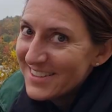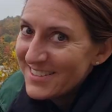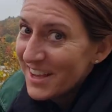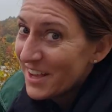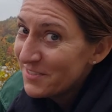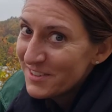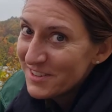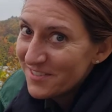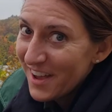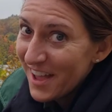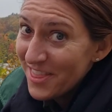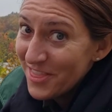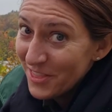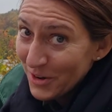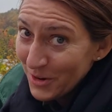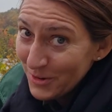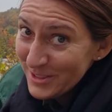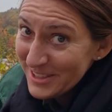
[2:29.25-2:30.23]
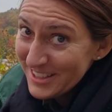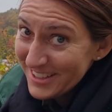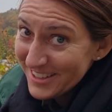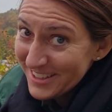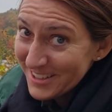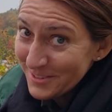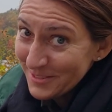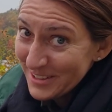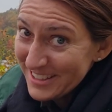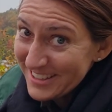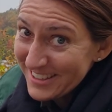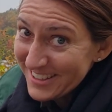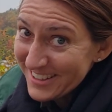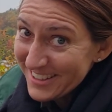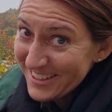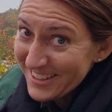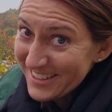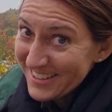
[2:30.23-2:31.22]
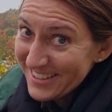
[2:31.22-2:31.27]
Tough to find those here in
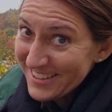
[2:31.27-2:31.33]
winter.